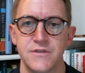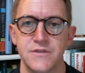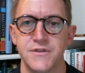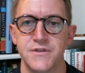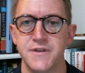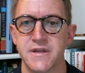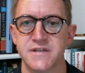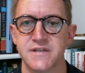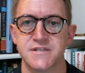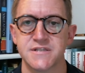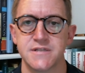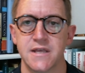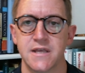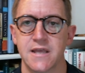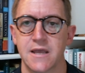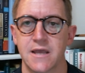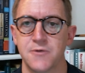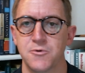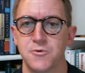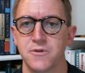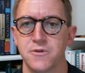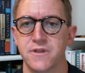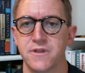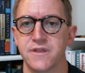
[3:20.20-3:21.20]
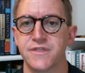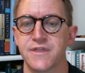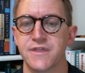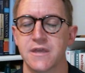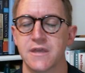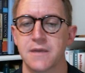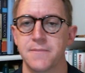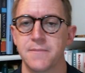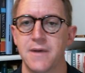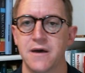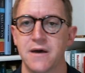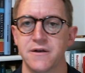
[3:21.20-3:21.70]
next thing I'd really
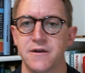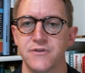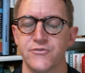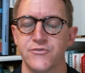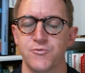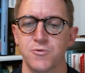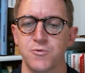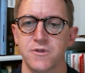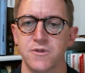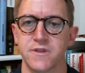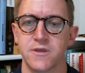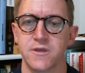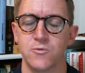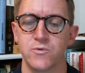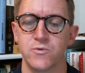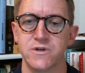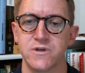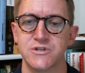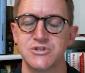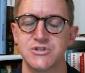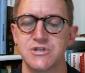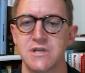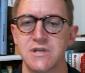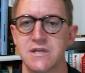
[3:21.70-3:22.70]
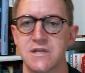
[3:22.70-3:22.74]
think about is really which